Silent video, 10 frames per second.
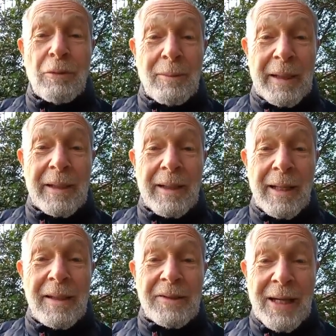Barkat
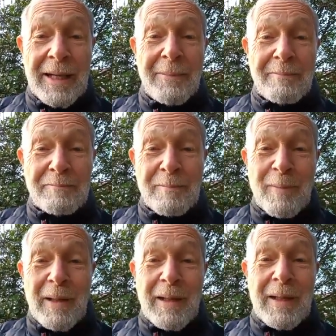Ali Sahib
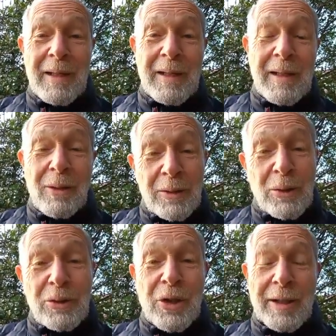had
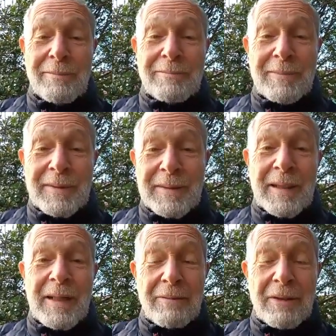also said
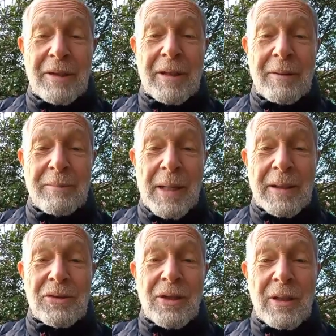that definitely
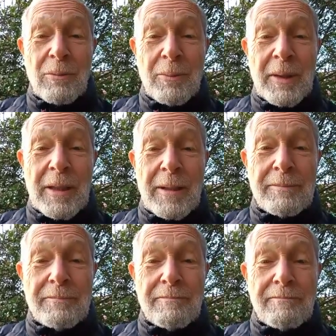Pakistan will
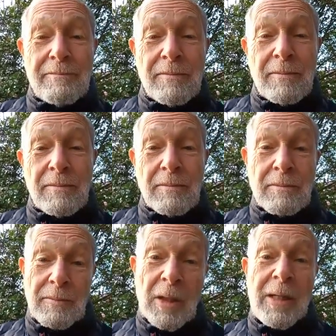become
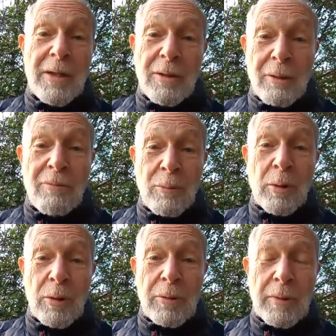the leader of the
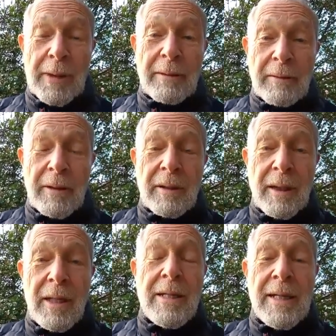world, really,
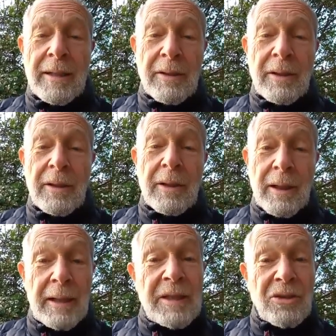in that
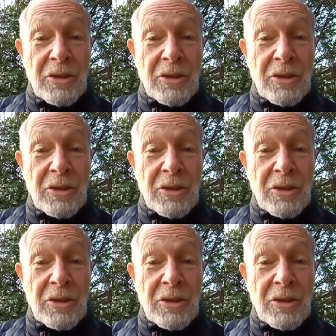at least the